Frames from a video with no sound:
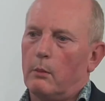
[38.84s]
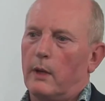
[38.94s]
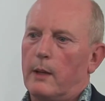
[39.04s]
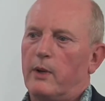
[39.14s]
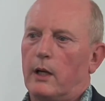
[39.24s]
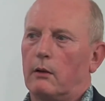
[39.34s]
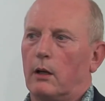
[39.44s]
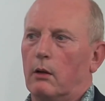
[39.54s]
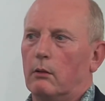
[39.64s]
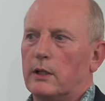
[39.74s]
My
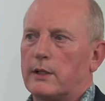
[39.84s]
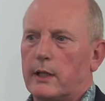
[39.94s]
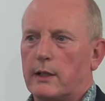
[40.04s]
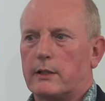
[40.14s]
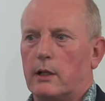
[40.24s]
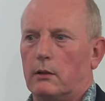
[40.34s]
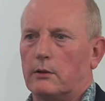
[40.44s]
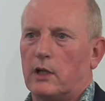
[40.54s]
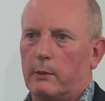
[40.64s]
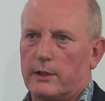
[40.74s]
background is
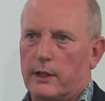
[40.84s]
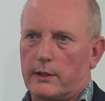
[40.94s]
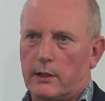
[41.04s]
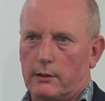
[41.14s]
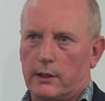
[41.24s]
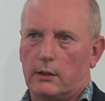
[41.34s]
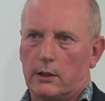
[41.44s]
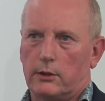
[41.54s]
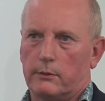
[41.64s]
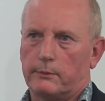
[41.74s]
textiles. I'm a textile
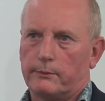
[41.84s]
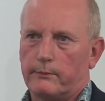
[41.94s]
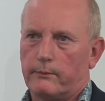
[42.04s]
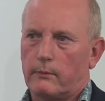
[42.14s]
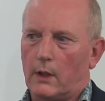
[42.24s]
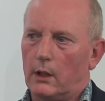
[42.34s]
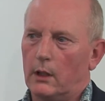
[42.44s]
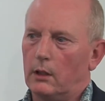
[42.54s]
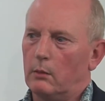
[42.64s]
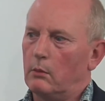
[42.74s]
technician.
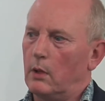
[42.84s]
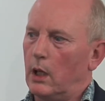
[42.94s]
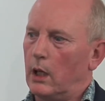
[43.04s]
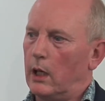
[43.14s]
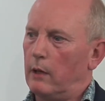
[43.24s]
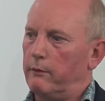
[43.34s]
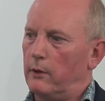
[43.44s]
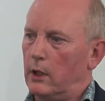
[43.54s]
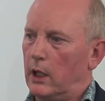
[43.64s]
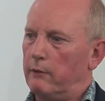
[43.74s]
And I have
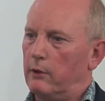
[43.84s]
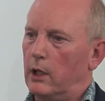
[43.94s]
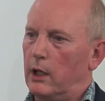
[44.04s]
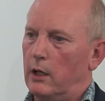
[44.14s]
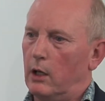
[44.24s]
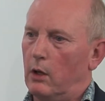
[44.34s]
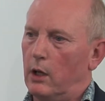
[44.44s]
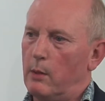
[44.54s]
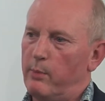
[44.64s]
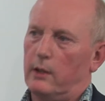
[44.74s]

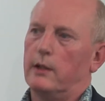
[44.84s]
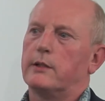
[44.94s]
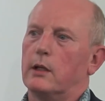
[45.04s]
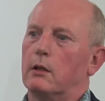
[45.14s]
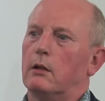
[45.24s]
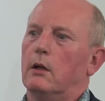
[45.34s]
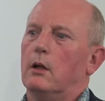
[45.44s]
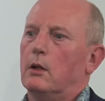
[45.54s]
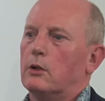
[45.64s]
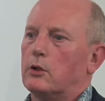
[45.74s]
an ability
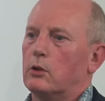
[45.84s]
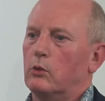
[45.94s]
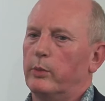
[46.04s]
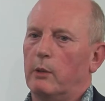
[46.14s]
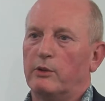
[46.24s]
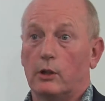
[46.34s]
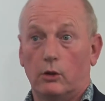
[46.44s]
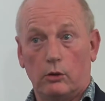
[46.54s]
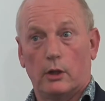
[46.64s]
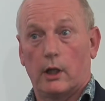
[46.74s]
to be able to
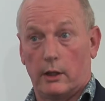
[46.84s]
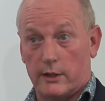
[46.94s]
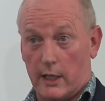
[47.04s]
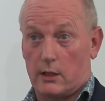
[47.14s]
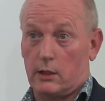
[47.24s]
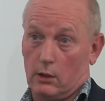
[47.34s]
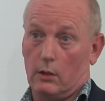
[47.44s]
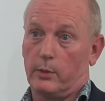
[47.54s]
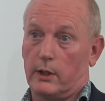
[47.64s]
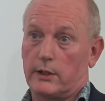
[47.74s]
look at an intensely
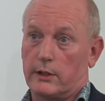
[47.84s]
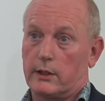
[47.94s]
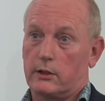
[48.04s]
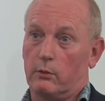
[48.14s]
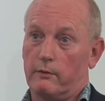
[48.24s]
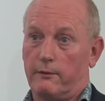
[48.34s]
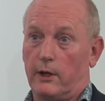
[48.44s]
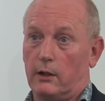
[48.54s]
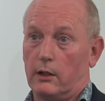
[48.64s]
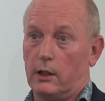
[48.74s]
complex system and
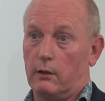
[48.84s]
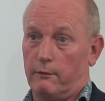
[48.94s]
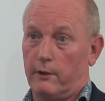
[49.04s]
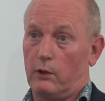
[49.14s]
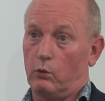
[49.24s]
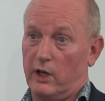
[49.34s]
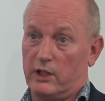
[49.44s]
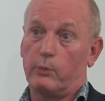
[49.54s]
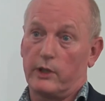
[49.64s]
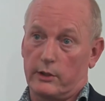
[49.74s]
find where
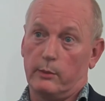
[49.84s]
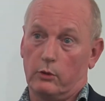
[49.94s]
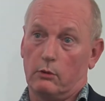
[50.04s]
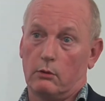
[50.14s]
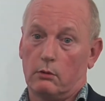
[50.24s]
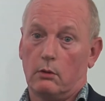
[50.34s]
to press the button.